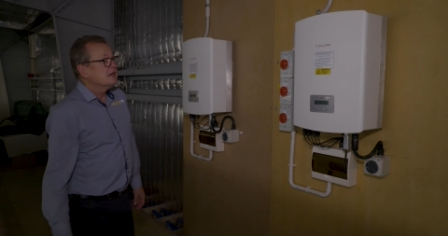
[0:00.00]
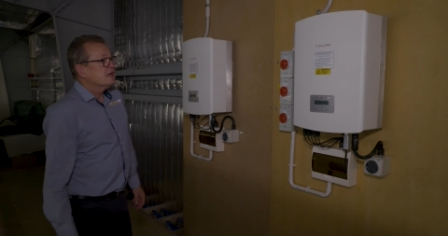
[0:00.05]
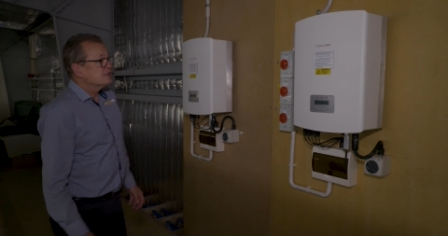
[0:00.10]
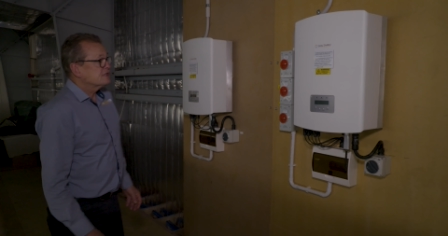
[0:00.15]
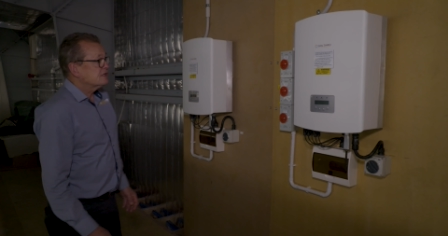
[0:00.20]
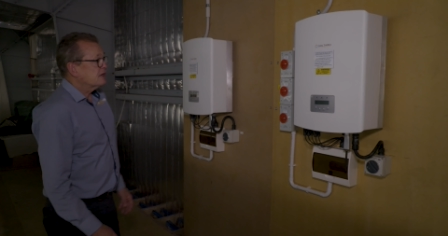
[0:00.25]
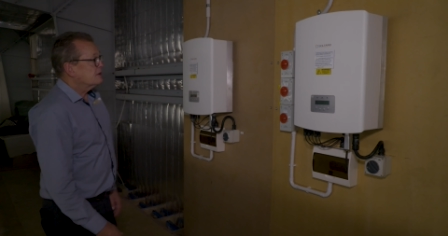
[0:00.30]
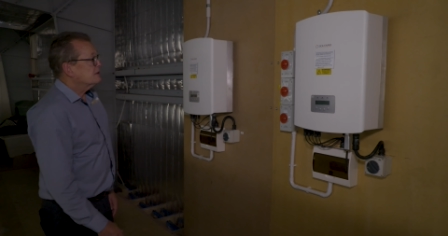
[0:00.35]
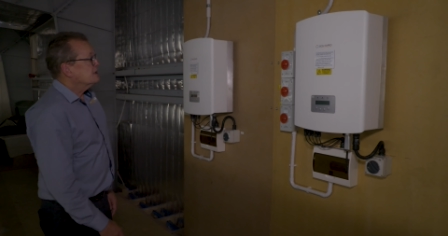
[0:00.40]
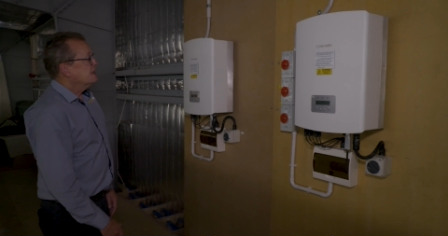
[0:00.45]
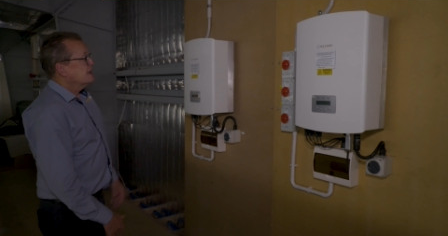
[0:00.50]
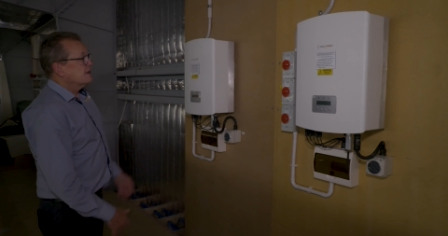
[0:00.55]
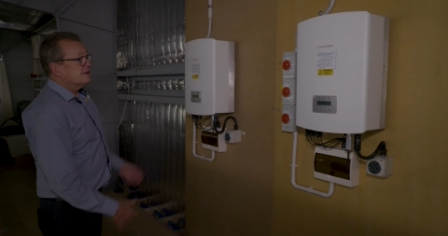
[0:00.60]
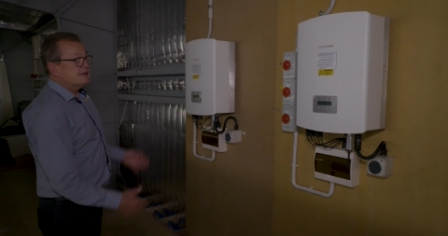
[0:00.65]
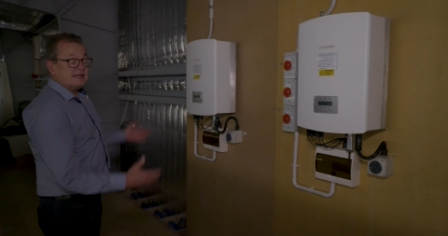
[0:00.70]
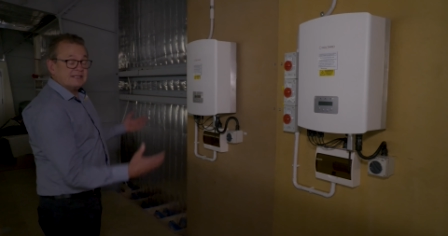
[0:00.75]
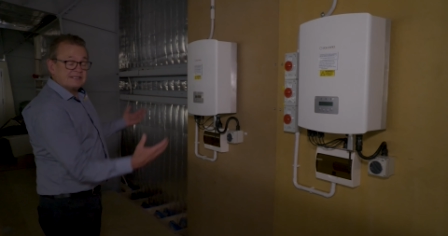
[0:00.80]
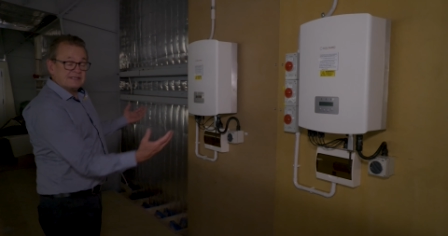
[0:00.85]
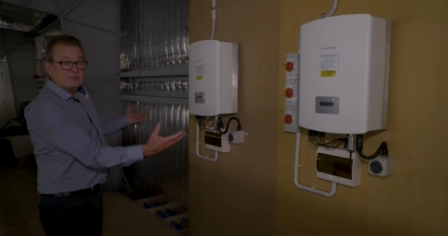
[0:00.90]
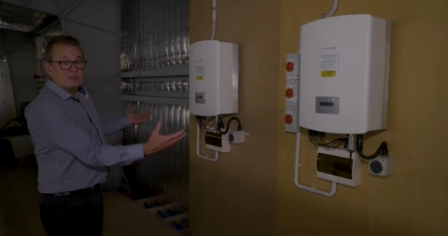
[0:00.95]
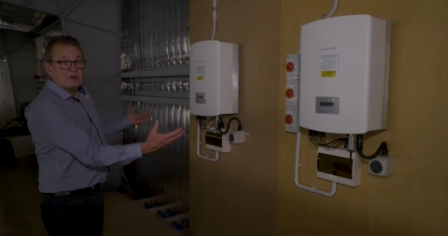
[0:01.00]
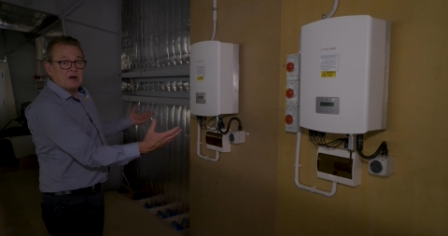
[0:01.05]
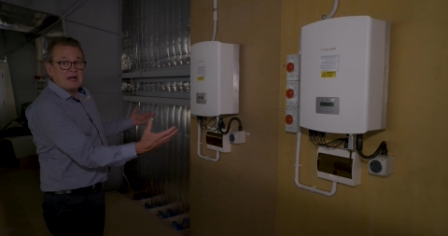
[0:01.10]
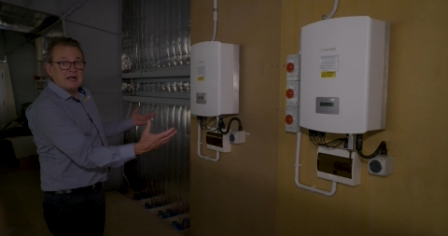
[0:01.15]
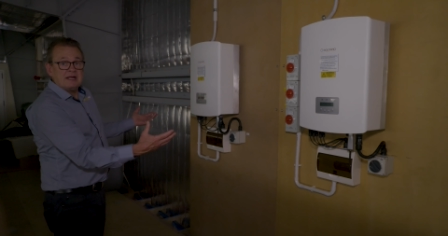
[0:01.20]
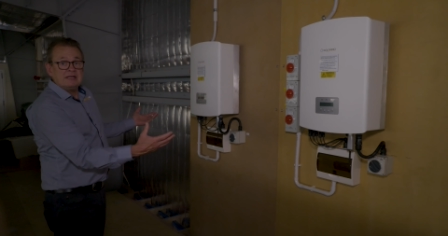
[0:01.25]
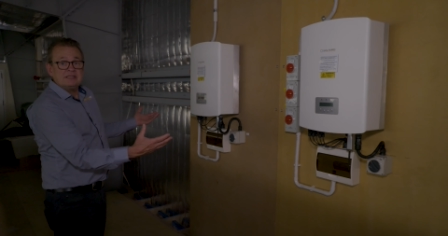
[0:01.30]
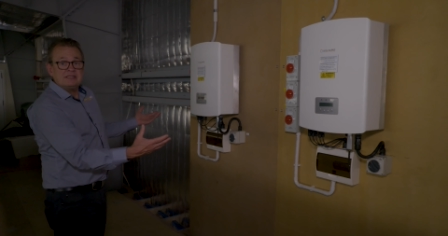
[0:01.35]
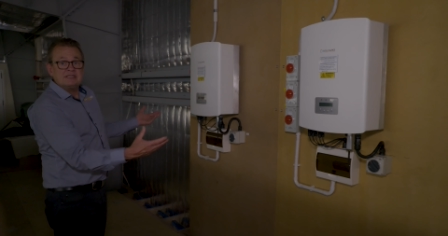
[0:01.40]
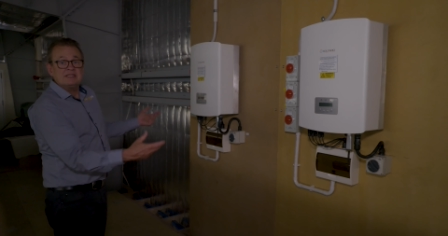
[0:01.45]
So that's the
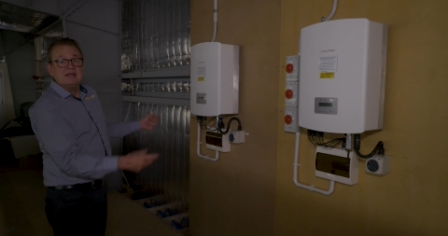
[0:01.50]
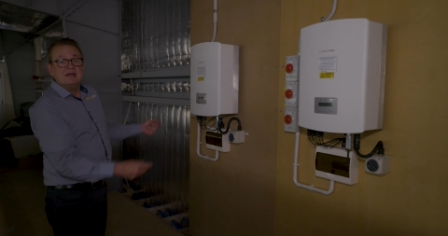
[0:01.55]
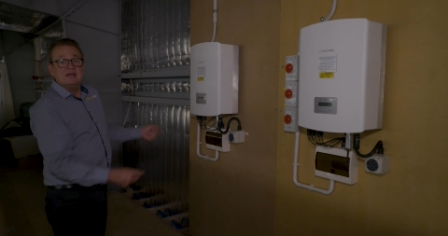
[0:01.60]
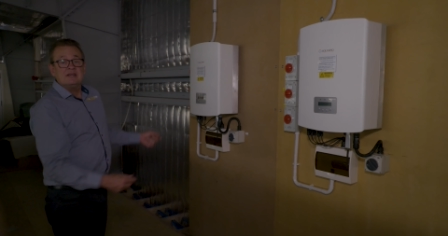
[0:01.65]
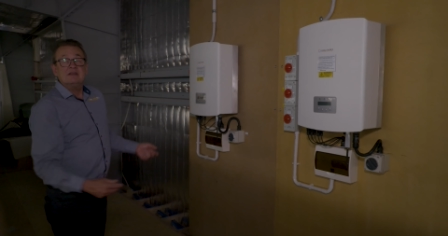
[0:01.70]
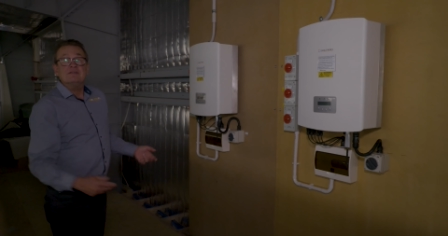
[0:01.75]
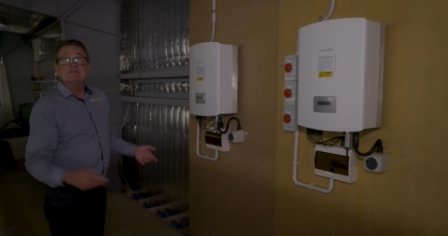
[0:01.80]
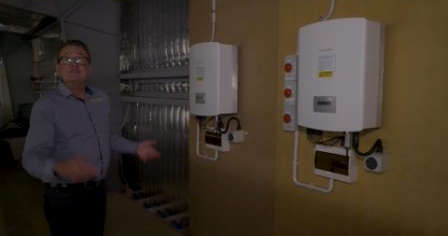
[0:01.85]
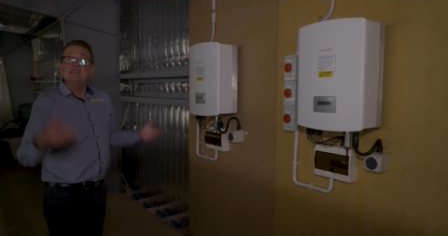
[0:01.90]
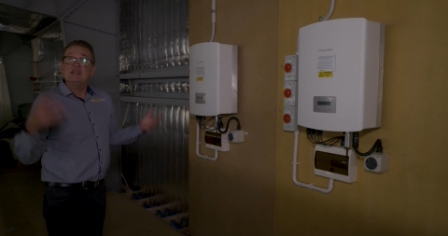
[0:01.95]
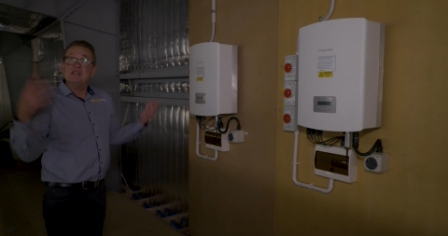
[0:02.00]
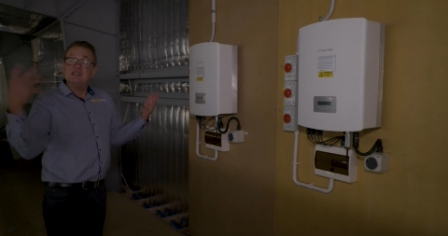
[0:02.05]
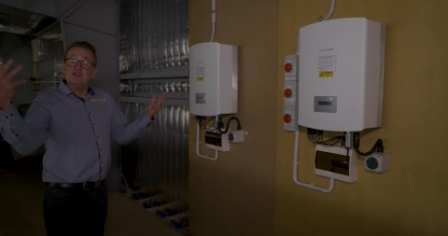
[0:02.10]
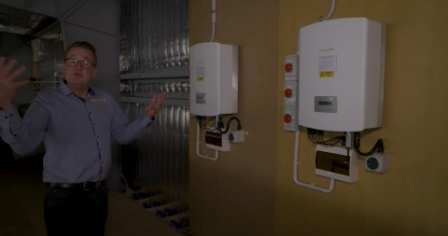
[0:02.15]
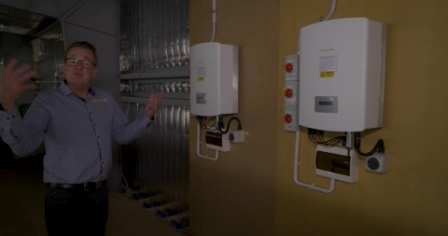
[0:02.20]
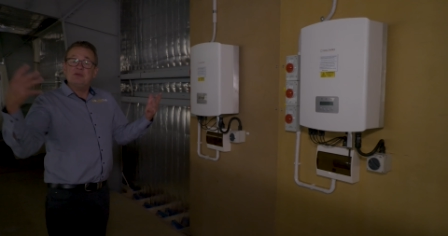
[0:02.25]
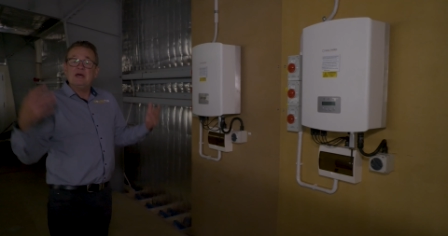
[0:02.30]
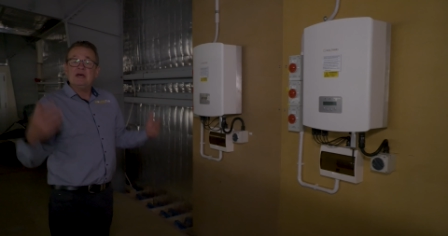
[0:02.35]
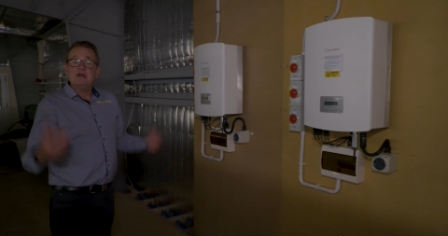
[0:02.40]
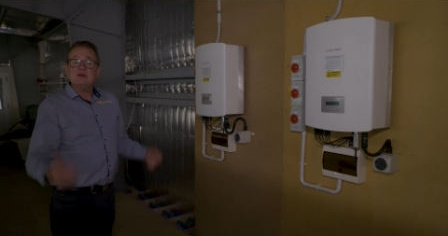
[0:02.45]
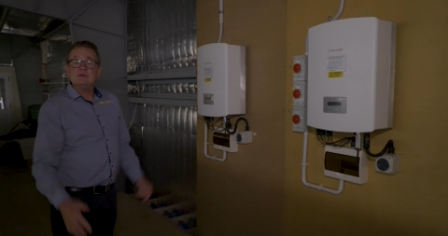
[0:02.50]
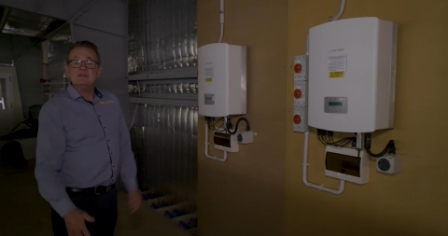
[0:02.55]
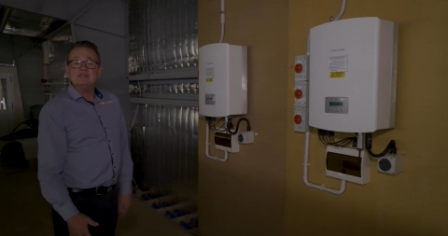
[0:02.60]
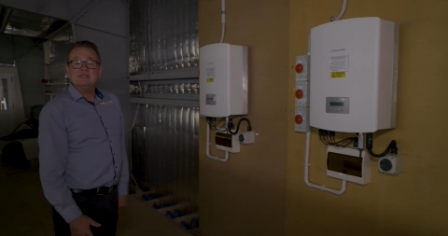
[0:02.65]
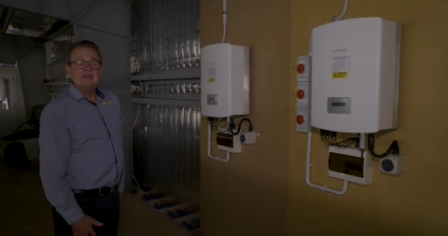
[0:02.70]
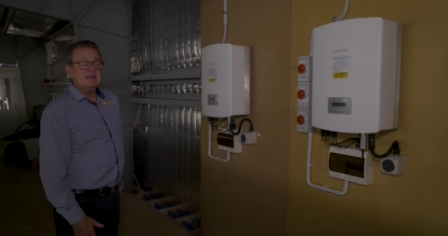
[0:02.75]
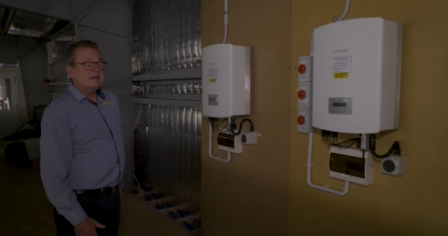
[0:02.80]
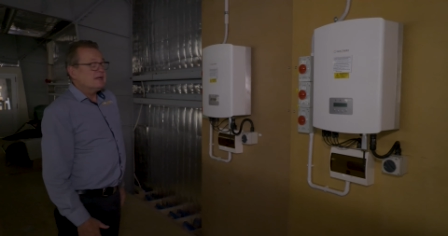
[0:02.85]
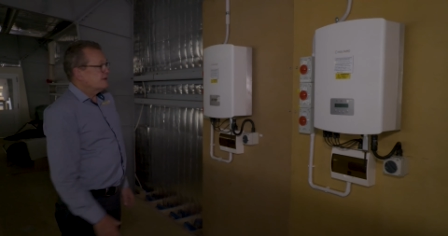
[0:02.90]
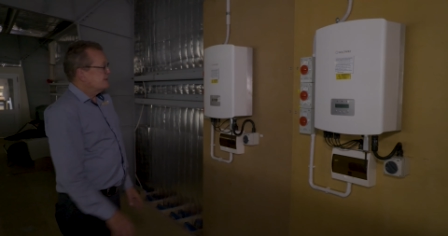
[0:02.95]
brains, you've seen the
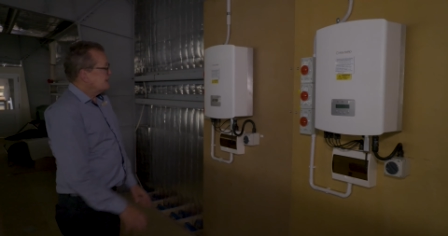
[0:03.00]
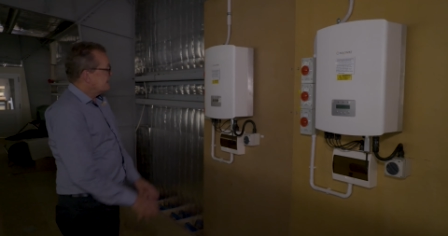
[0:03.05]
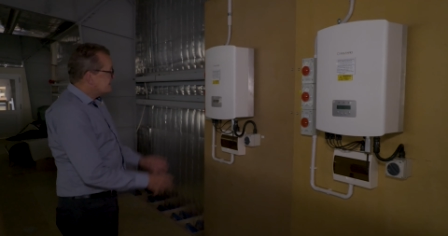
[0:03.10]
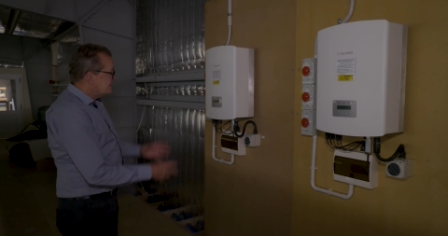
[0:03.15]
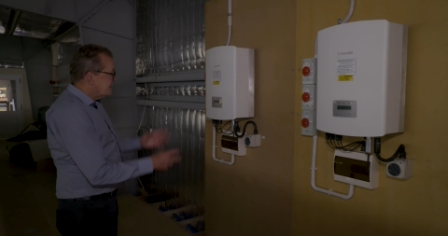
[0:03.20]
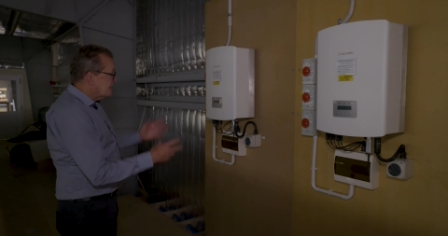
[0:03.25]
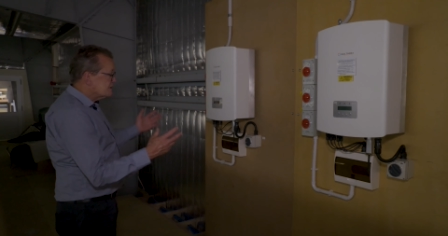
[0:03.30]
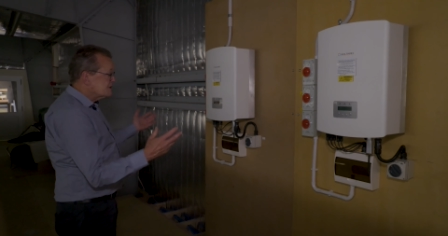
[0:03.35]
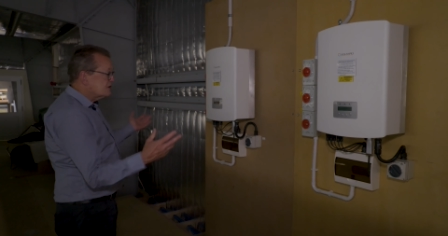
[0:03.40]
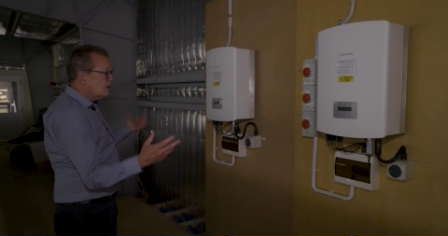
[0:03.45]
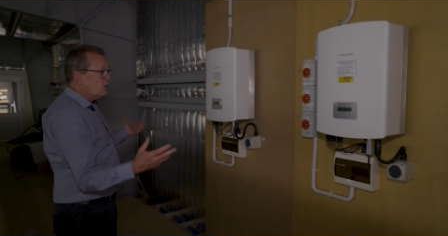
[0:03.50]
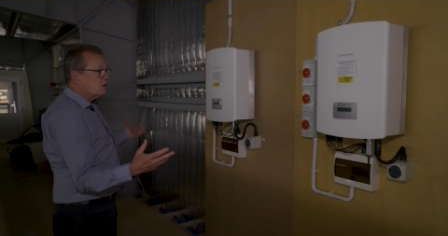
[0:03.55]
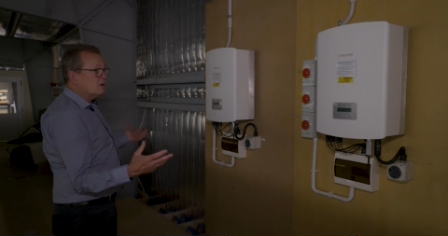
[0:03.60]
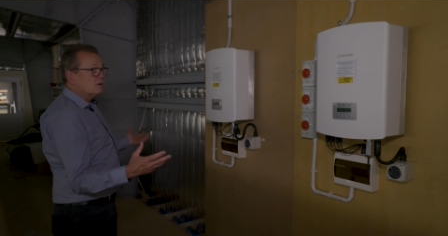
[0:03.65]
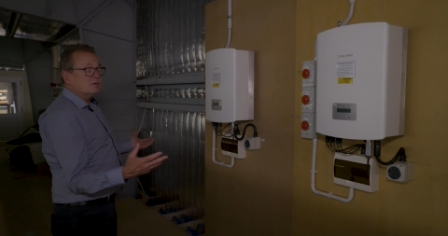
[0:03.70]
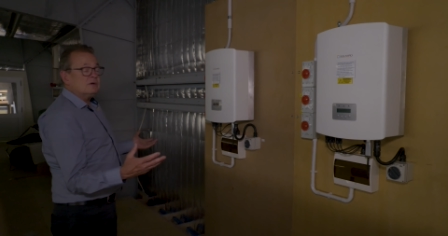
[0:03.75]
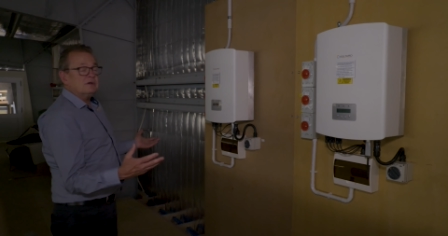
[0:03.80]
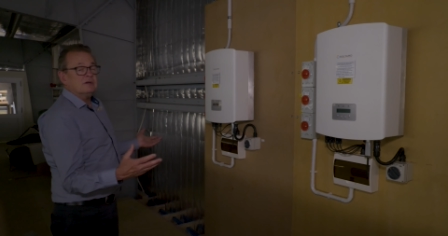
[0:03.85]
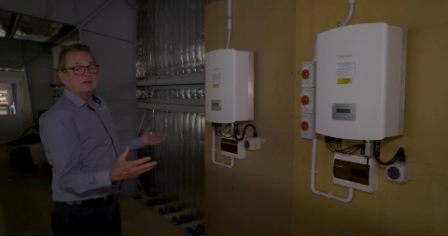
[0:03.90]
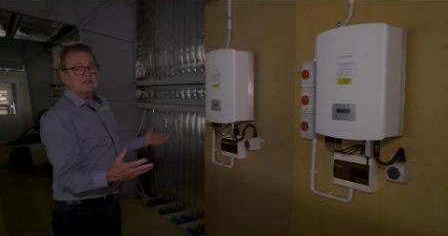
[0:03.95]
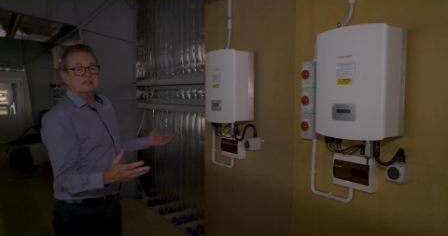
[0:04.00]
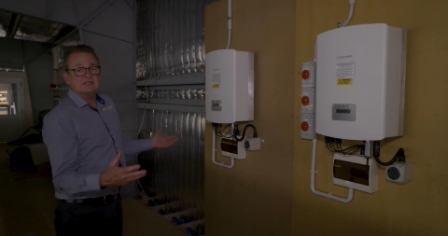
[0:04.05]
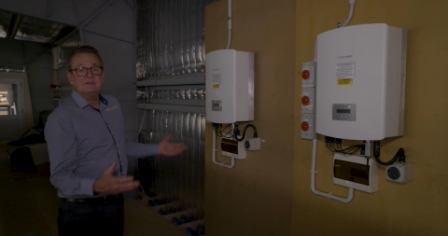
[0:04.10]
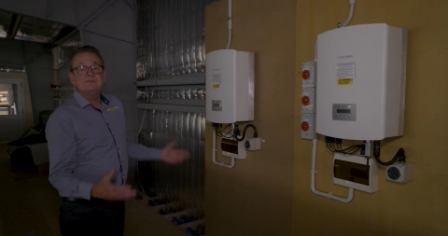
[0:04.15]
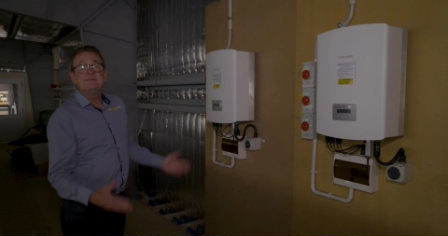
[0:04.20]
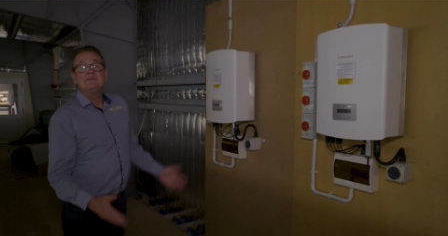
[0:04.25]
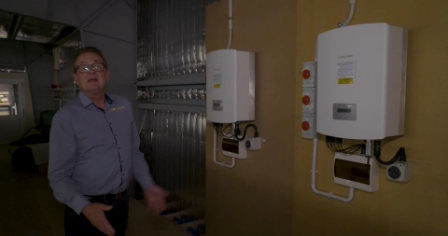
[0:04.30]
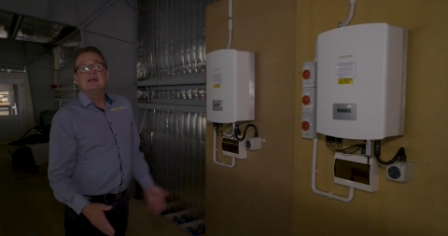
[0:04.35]
panels, that's how solar works.